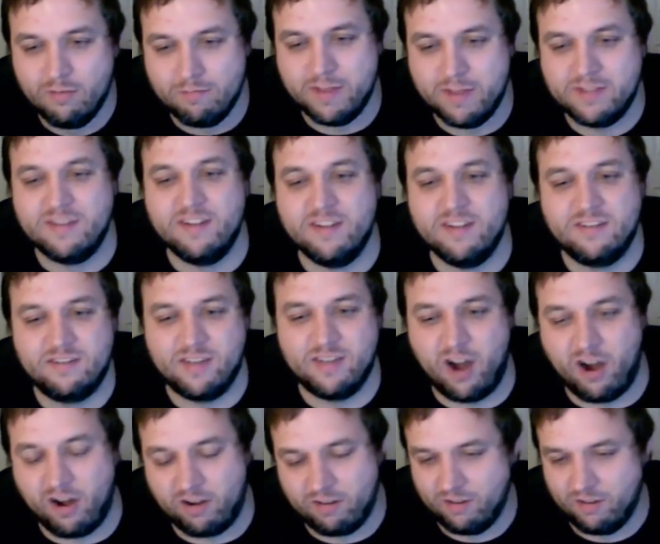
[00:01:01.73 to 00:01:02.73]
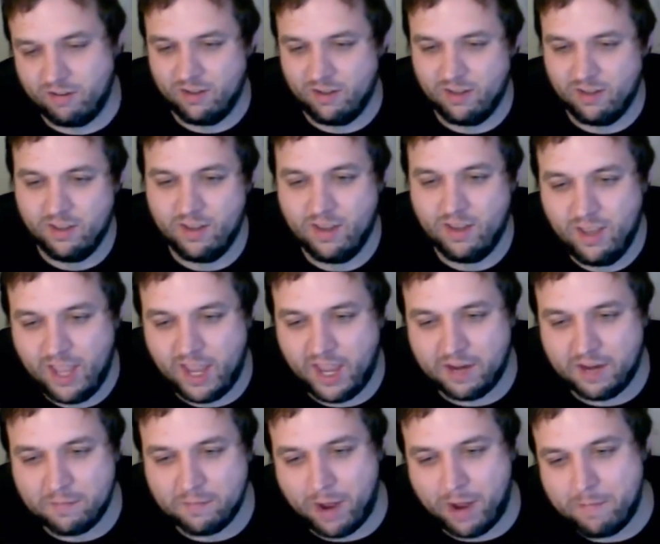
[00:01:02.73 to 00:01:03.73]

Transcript: business centered. And in my